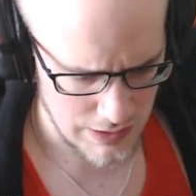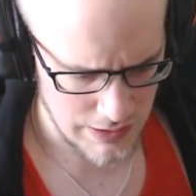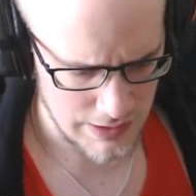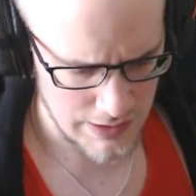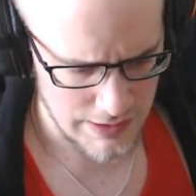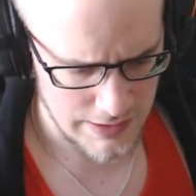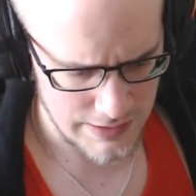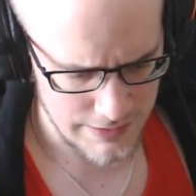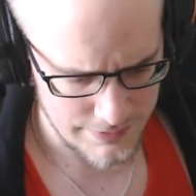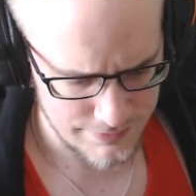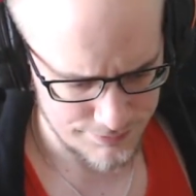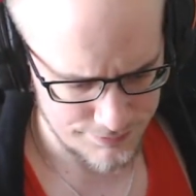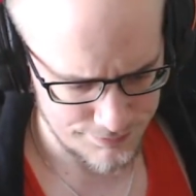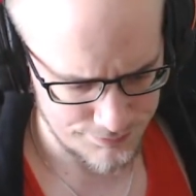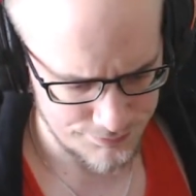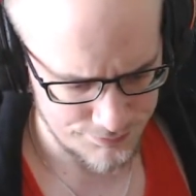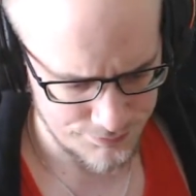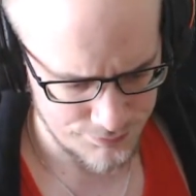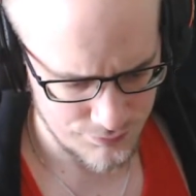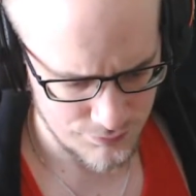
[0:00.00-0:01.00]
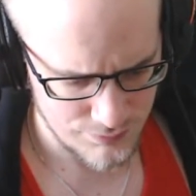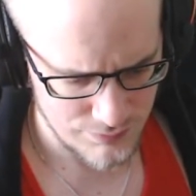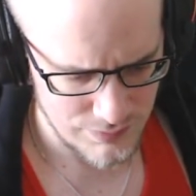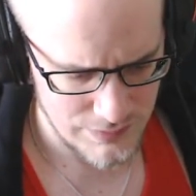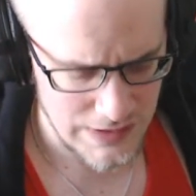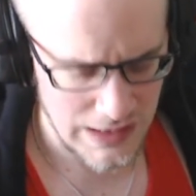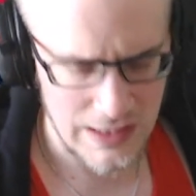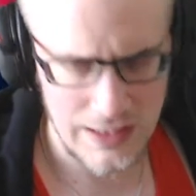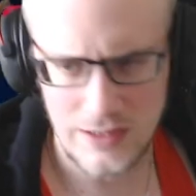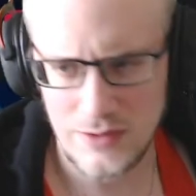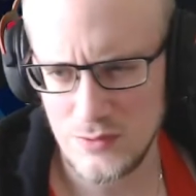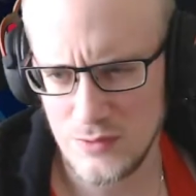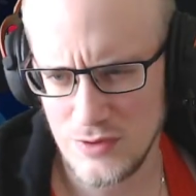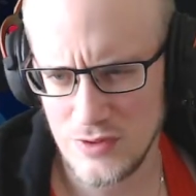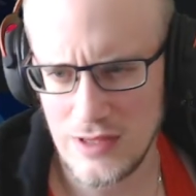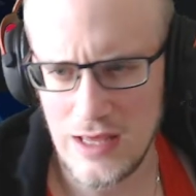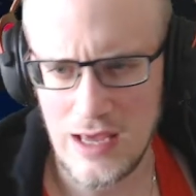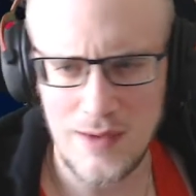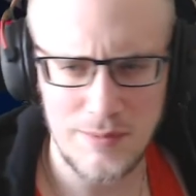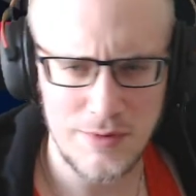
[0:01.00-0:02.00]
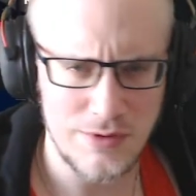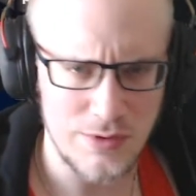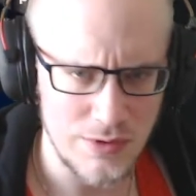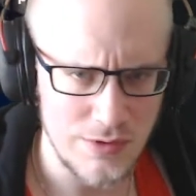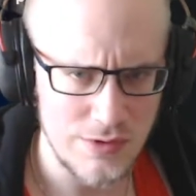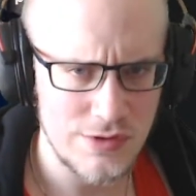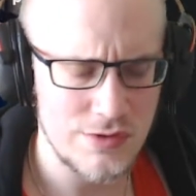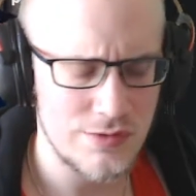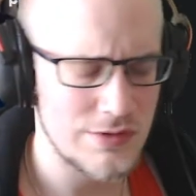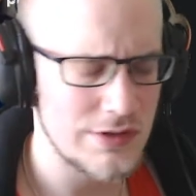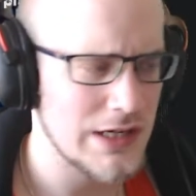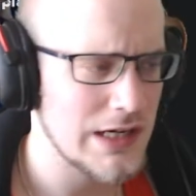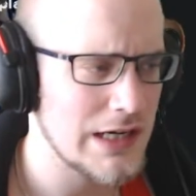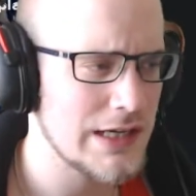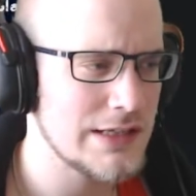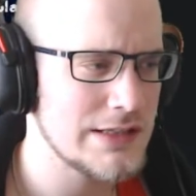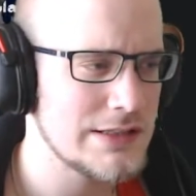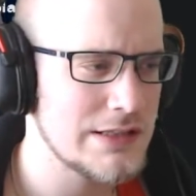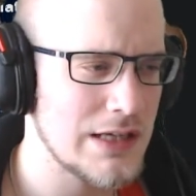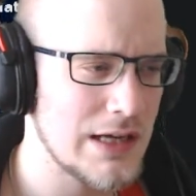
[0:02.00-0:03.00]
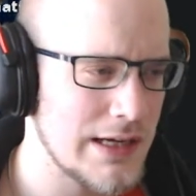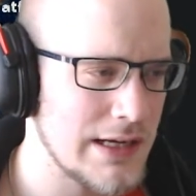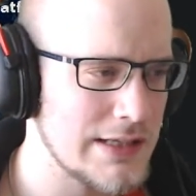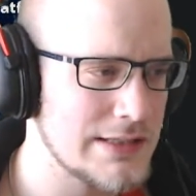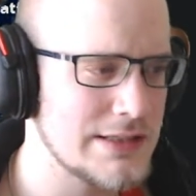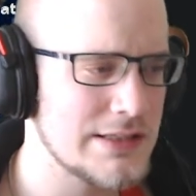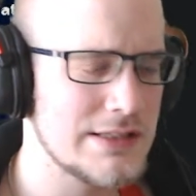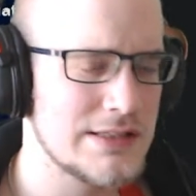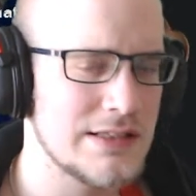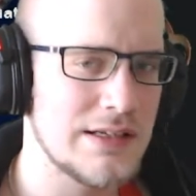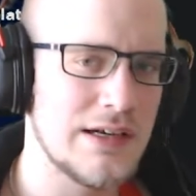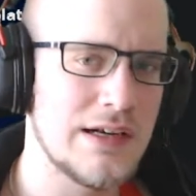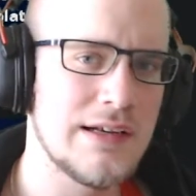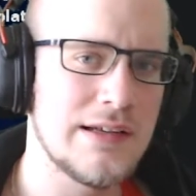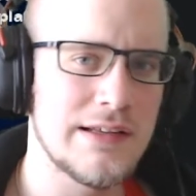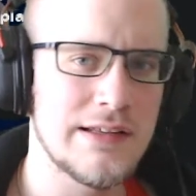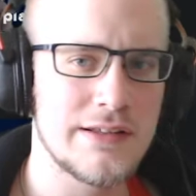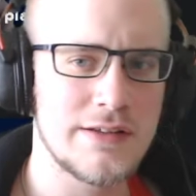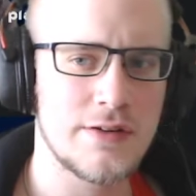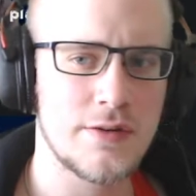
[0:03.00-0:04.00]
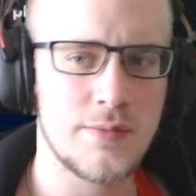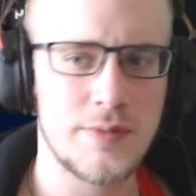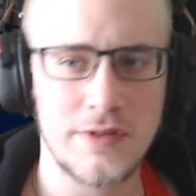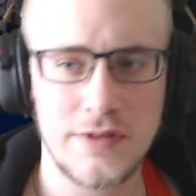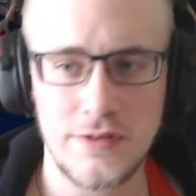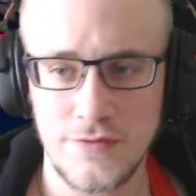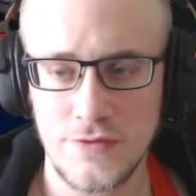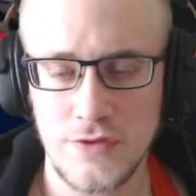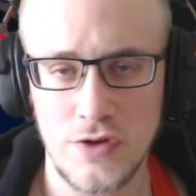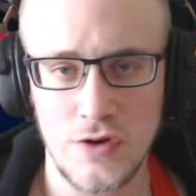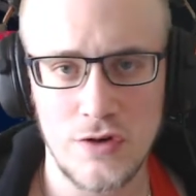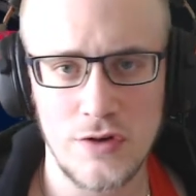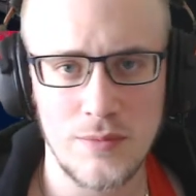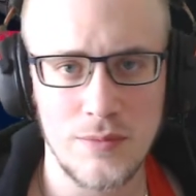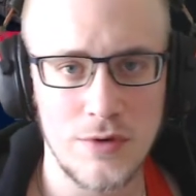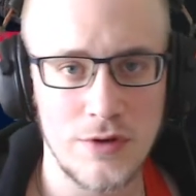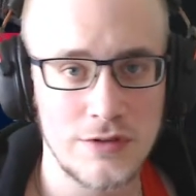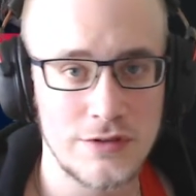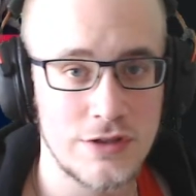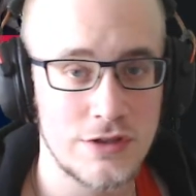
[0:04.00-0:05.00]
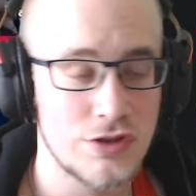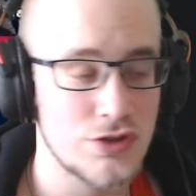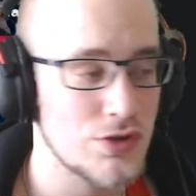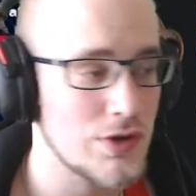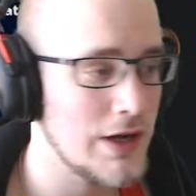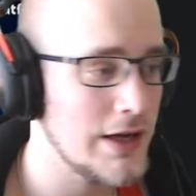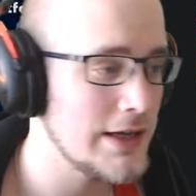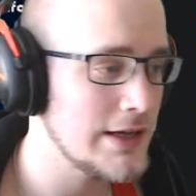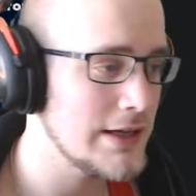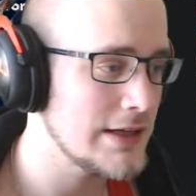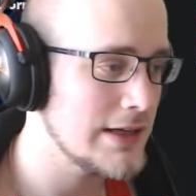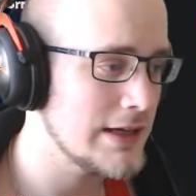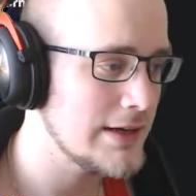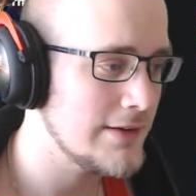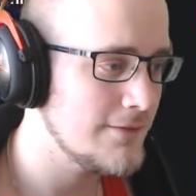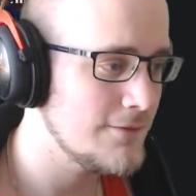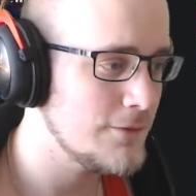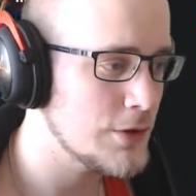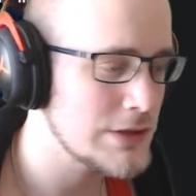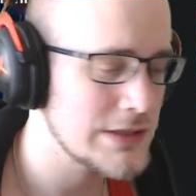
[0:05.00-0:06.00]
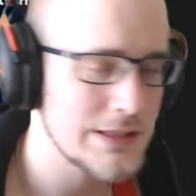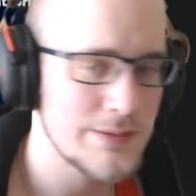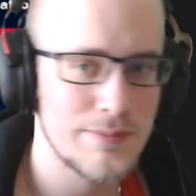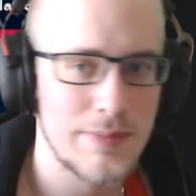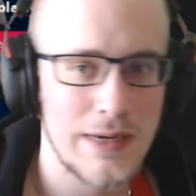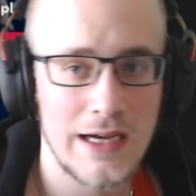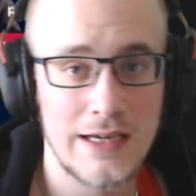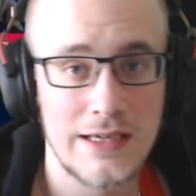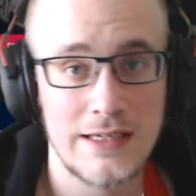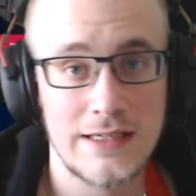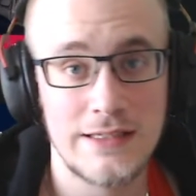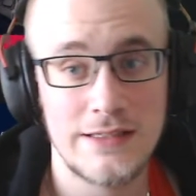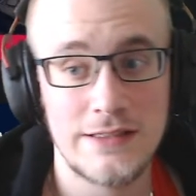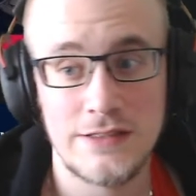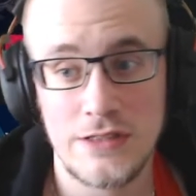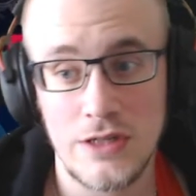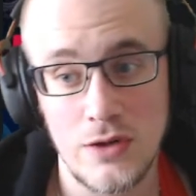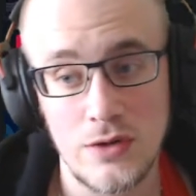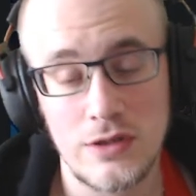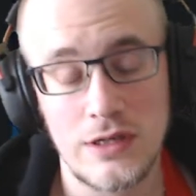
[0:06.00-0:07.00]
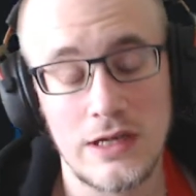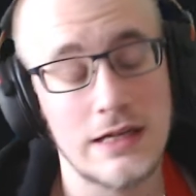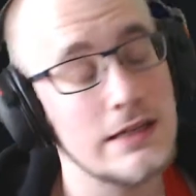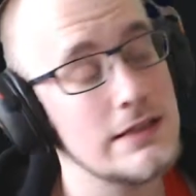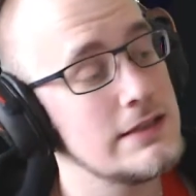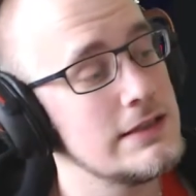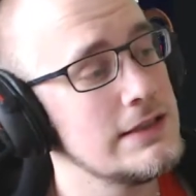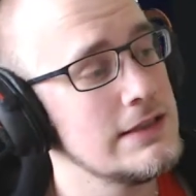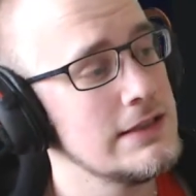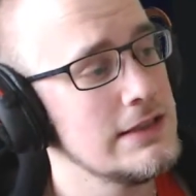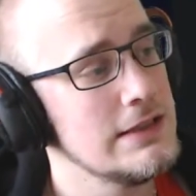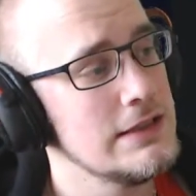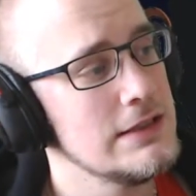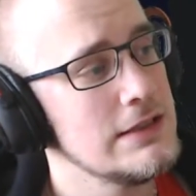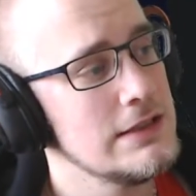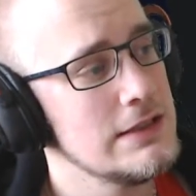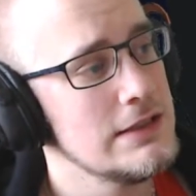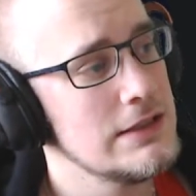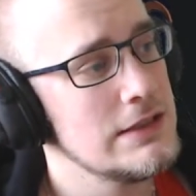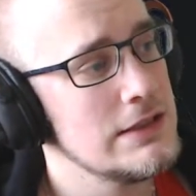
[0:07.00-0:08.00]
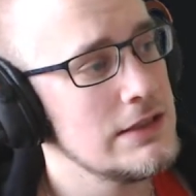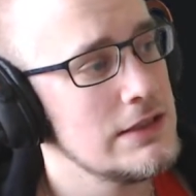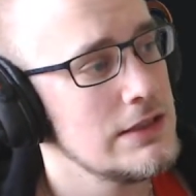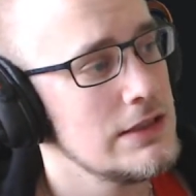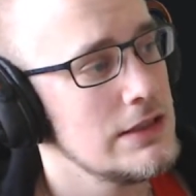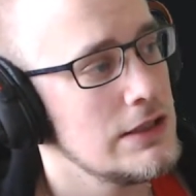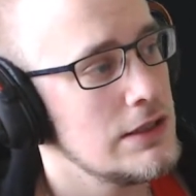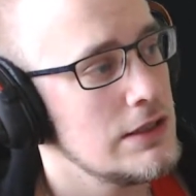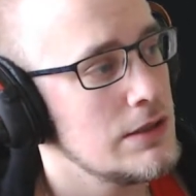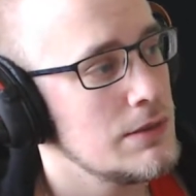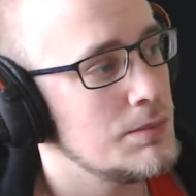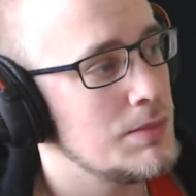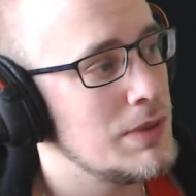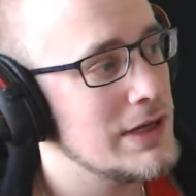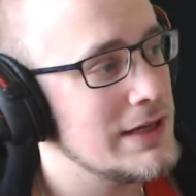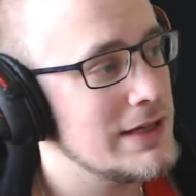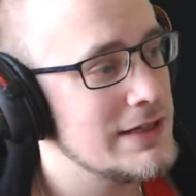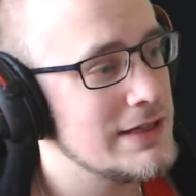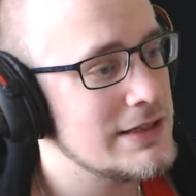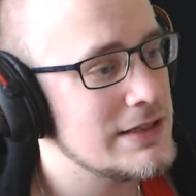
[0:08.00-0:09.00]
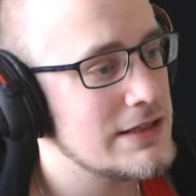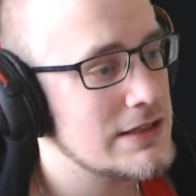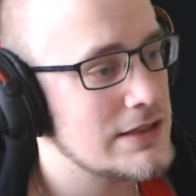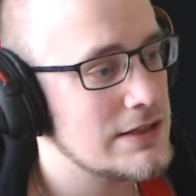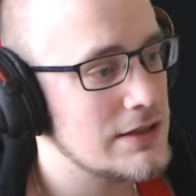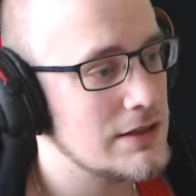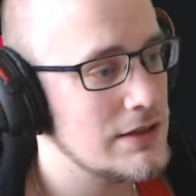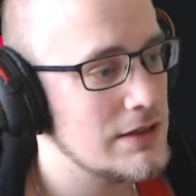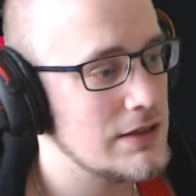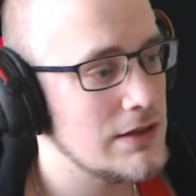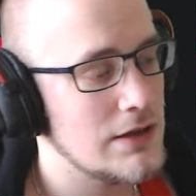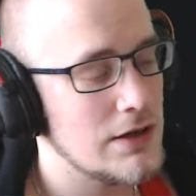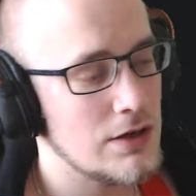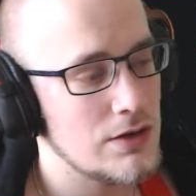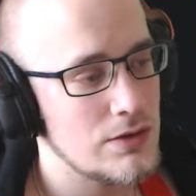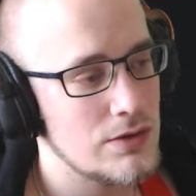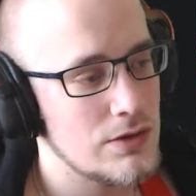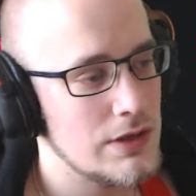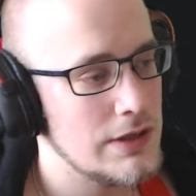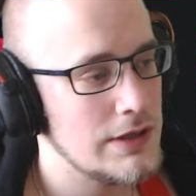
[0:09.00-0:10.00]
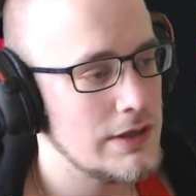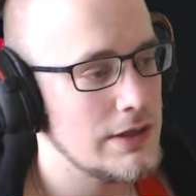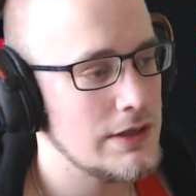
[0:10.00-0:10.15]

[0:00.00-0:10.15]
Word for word: um, yeah, and with Gambit also dying, CIS is in a little bit of turmoil to try and get a footing back in Dota. But it, you know,